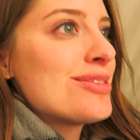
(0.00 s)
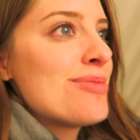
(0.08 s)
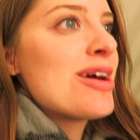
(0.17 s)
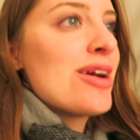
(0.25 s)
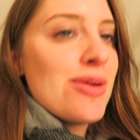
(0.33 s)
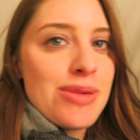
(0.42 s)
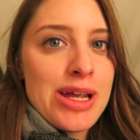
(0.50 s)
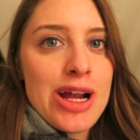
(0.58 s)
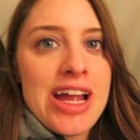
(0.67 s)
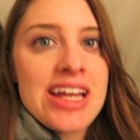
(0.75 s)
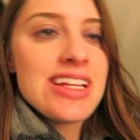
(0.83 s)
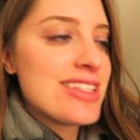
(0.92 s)
tomorrow we
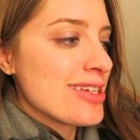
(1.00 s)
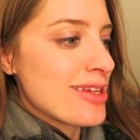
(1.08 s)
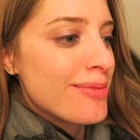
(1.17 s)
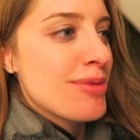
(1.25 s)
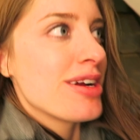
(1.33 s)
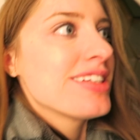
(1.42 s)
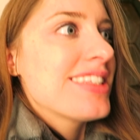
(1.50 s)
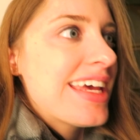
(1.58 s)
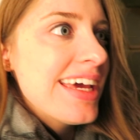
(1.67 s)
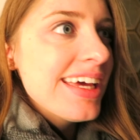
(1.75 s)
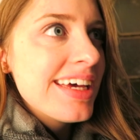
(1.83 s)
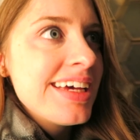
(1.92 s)
are headed to
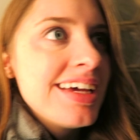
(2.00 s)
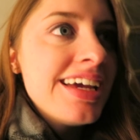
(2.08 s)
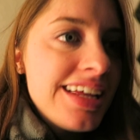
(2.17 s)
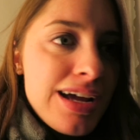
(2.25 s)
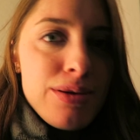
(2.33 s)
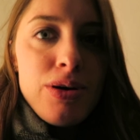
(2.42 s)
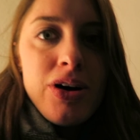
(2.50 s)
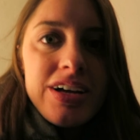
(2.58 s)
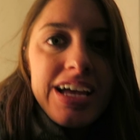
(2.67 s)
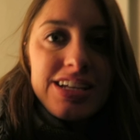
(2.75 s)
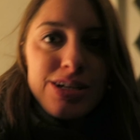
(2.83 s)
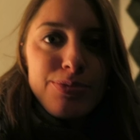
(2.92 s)
Marseille, and I will
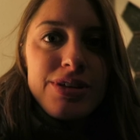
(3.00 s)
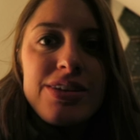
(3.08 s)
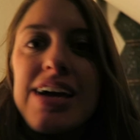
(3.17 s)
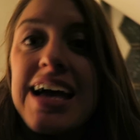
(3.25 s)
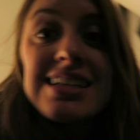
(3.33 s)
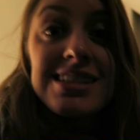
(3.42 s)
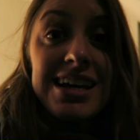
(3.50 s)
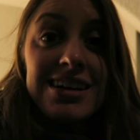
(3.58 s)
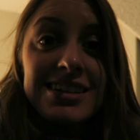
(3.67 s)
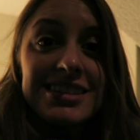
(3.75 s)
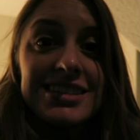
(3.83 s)
catch up with you guys there.